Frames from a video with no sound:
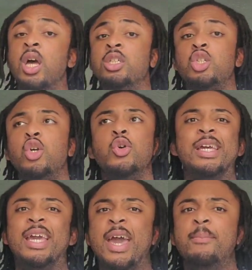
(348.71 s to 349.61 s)
So you
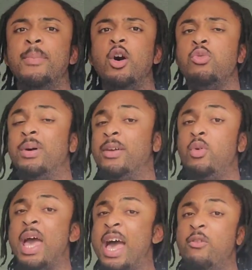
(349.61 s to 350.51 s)
can get both, but if you
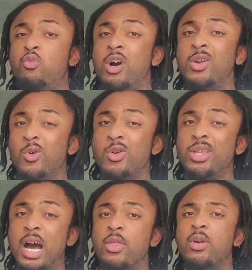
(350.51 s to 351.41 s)
have one or
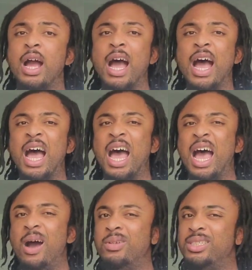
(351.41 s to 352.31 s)
the other,
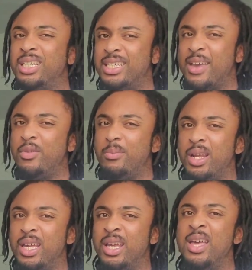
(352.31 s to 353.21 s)
I would say save your
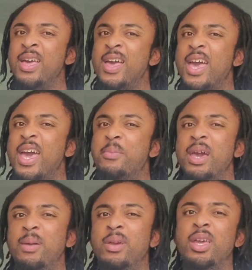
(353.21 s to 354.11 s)
money and
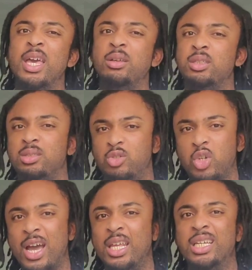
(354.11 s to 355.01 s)
maybe
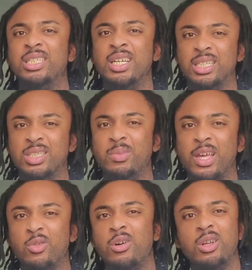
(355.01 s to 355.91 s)
try these and get some
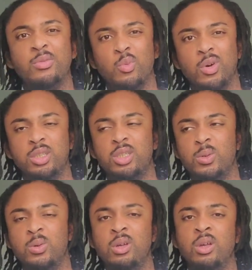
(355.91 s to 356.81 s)
later on if you want to.